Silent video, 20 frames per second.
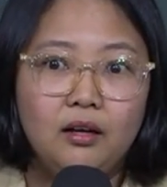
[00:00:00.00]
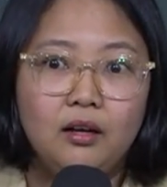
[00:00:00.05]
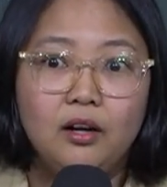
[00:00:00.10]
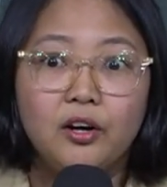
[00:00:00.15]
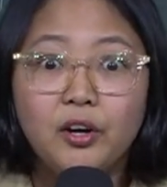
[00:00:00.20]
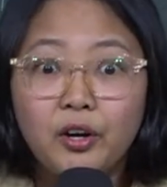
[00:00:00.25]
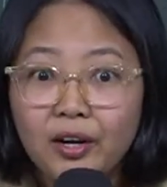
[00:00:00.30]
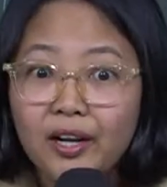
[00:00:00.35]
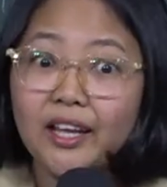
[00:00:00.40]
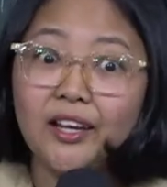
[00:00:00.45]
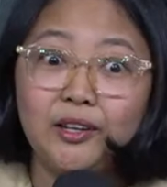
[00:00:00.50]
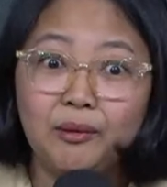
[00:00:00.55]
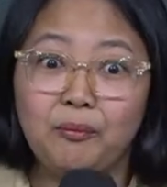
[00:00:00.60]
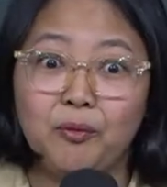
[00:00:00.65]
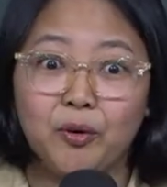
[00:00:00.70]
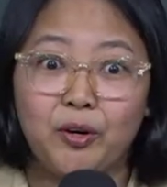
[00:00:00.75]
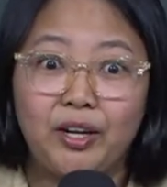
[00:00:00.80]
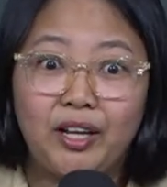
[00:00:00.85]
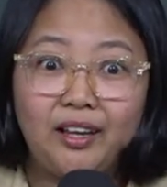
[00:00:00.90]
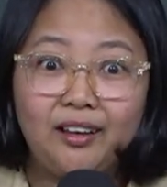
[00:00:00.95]
Early in the
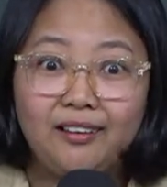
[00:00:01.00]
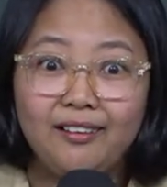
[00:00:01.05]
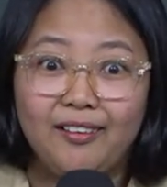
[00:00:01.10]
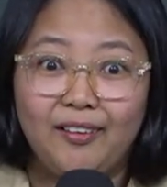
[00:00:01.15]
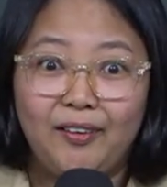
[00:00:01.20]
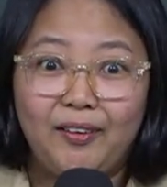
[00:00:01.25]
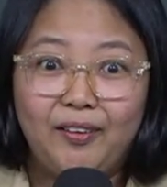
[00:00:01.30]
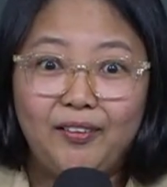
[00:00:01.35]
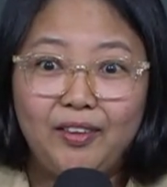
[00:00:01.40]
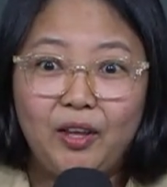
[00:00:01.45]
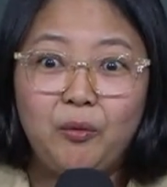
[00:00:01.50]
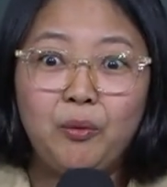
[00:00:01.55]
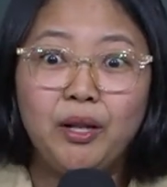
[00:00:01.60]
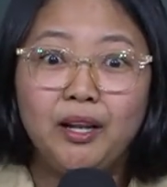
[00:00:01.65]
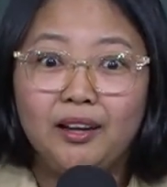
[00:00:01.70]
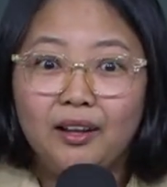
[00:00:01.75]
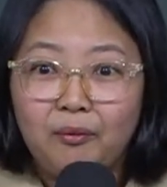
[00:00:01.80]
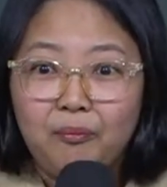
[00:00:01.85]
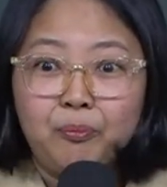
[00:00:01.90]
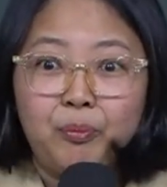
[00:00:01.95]
morning, they
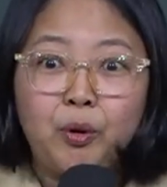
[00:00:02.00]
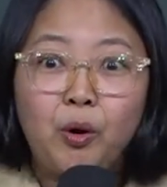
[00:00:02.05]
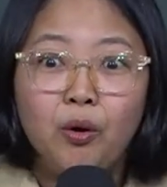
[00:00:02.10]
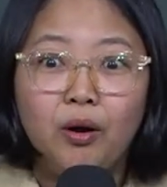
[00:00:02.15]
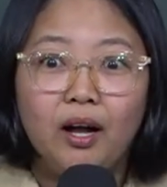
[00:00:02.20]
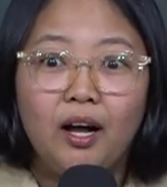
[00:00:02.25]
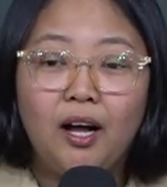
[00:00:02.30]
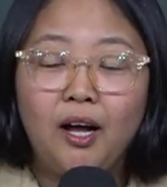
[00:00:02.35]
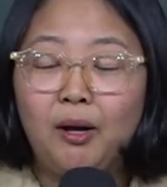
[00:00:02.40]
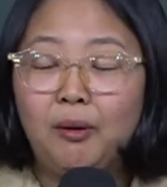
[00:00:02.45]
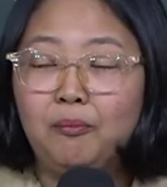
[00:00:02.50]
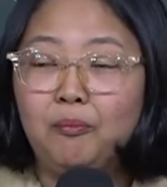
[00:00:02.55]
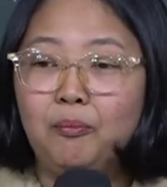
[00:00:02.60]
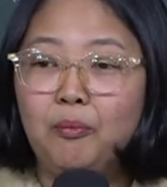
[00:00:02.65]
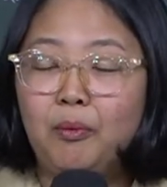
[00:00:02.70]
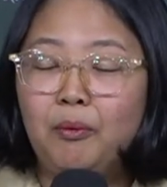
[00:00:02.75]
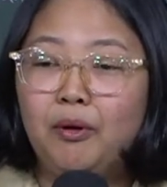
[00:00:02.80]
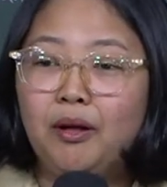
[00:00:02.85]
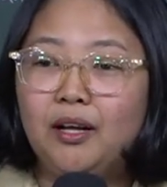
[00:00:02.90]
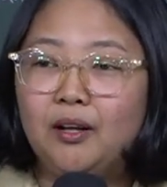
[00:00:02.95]
will pro, um,
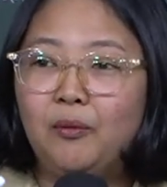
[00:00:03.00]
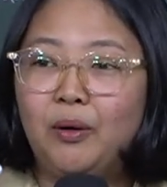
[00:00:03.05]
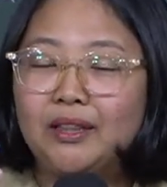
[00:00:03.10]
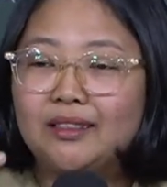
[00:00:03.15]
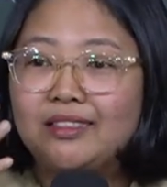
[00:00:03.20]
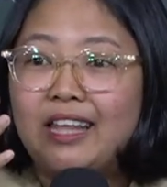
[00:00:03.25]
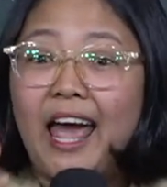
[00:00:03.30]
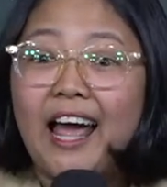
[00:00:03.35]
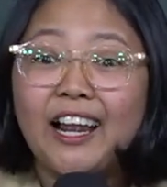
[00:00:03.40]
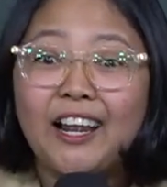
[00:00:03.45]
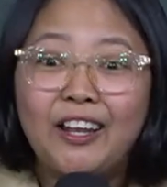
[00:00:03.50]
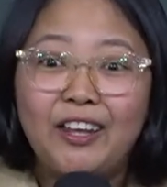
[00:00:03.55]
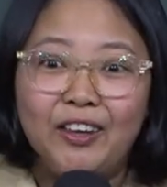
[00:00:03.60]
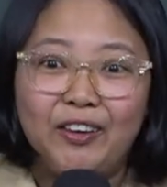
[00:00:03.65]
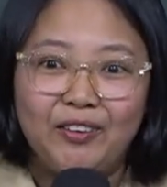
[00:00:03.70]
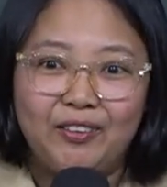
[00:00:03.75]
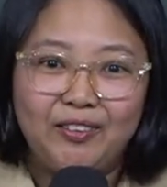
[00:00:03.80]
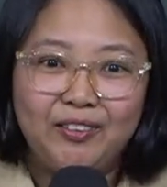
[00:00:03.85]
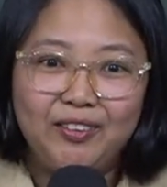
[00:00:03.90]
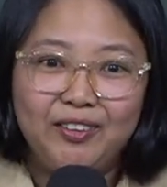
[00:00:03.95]
what tell
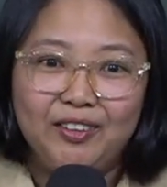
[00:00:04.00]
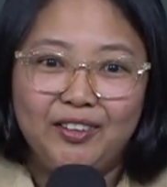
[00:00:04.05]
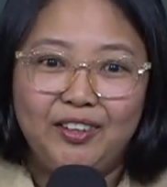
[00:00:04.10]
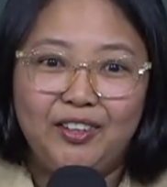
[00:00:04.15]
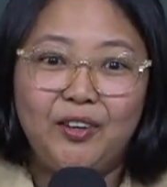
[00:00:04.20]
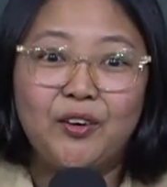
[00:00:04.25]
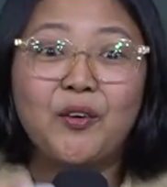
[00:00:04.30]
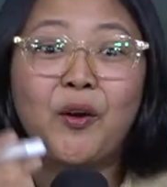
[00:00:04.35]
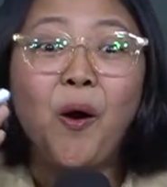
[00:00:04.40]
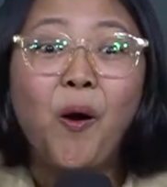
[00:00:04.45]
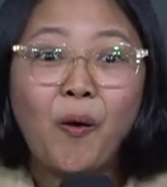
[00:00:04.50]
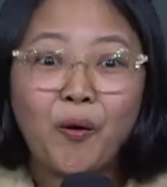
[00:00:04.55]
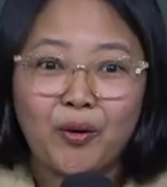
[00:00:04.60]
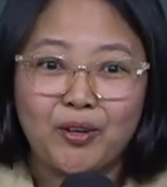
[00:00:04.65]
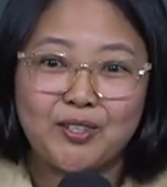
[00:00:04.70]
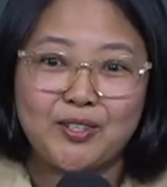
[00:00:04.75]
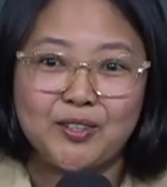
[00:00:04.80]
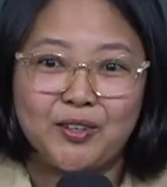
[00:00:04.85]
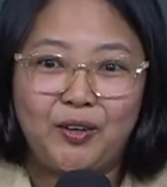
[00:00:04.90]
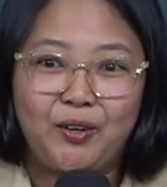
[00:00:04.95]
you your
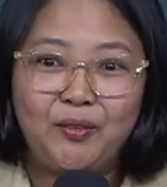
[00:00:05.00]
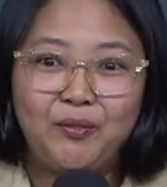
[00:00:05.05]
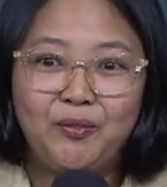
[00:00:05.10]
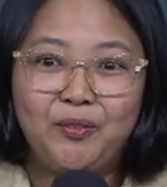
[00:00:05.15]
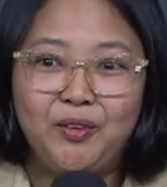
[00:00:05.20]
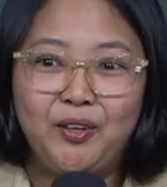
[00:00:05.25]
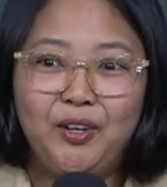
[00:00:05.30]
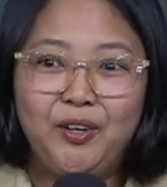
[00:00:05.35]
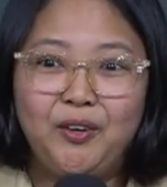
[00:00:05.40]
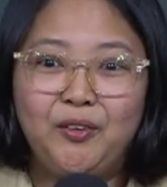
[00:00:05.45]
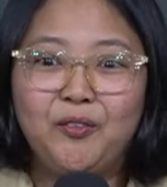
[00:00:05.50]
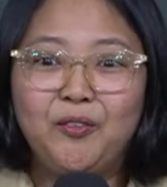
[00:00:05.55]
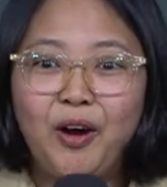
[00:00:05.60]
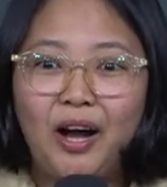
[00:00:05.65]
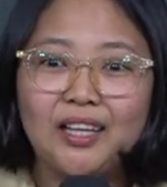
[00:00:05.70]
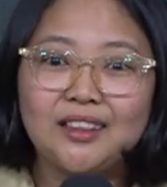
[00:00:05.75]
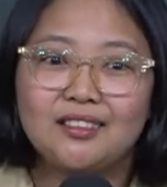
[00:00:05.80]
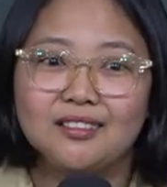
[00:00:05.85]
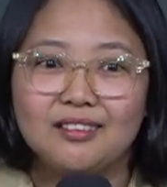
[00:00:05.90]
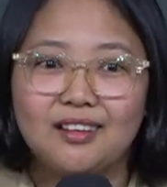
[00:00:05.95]
horoscope,
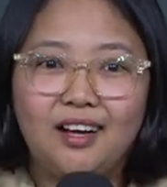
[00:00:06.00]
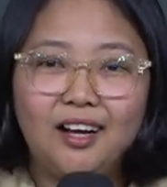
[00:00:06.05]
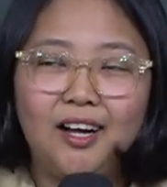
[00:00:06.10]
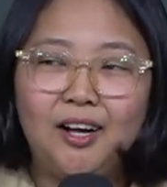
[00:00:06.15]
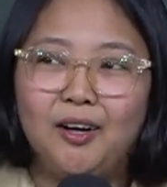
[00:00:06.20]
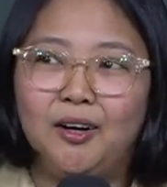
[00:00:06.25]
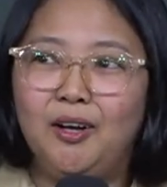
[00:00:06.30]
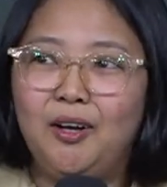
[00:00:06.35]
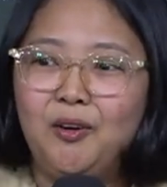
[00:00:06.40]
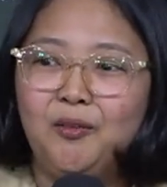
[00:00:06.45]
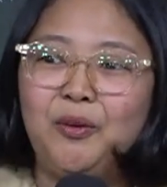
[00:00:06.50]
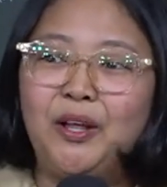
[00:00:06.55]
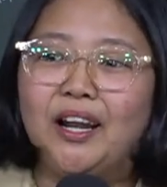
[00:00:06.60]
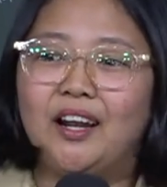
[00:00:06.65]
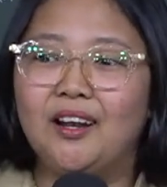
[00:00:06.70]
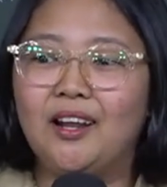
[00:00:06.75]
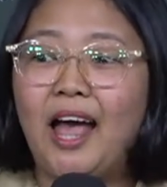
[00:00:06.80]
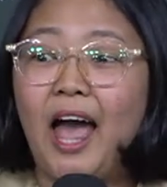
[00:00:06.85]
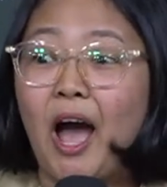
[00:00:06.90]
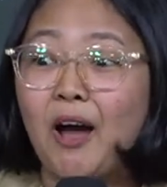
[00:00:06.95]
what uh,
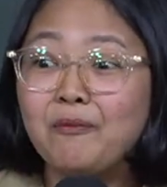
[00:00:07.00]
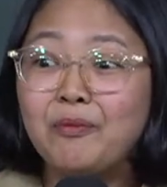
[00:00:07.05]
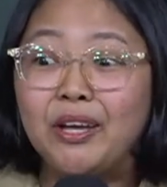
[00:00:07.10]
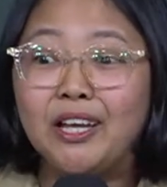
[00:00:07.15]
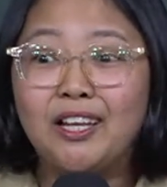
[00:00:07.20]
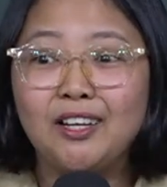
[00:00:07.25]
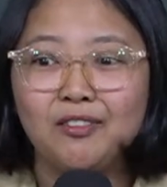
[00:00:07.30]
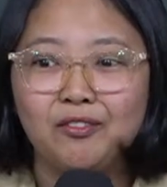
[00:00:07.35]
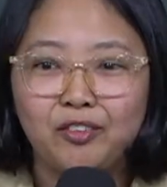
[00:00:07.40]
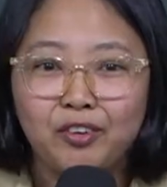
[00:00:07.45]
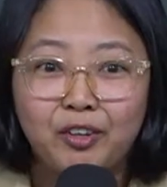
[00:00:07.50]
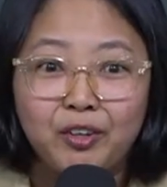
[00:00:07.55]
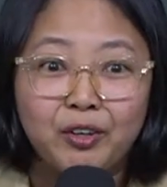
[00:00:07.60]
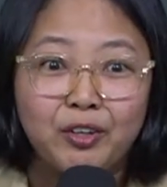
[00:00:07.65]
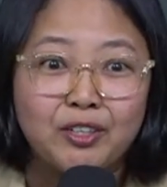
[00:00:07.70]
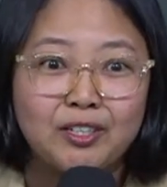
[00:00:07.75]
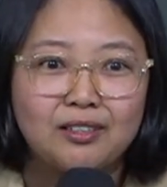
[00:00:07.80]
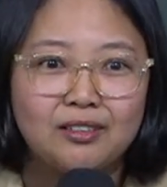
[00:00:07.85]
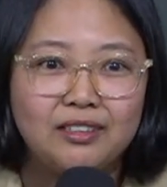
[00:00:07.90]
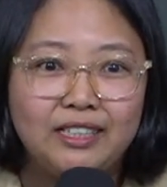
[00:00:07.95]
will happen for your
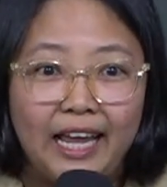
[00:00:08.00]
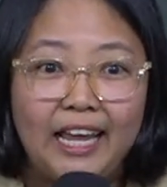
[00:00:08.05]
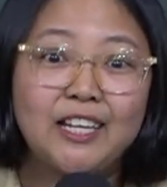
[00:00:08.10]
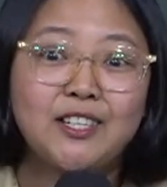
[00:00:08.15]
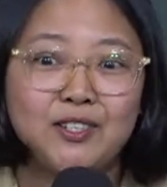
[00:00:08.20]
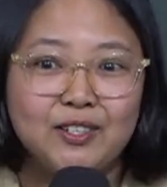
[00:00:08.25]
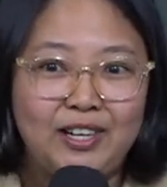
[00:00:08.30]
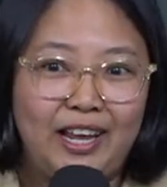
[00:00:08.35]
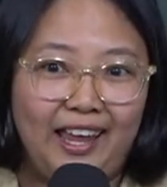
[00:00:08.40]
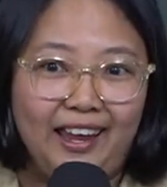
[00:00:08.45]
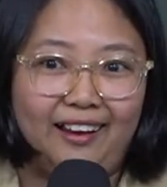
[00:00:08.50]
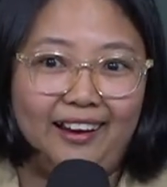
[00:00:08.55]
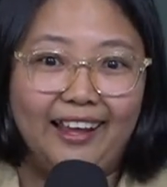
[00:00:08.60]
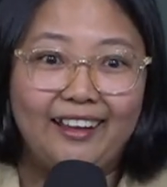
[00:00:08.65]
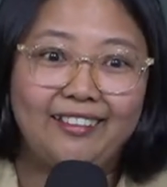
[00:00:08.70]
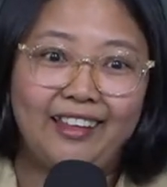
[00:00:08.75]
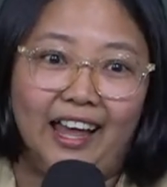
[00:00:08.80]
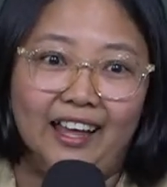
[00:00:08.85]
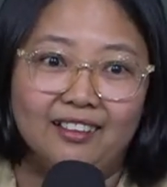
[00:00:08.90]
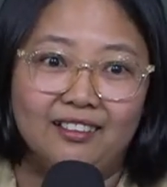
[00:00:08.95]
day today, like
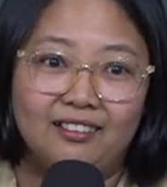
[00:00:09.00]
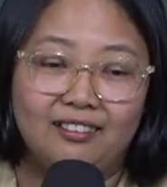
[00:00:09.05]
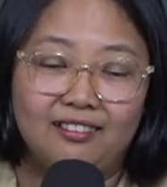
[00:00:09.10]
that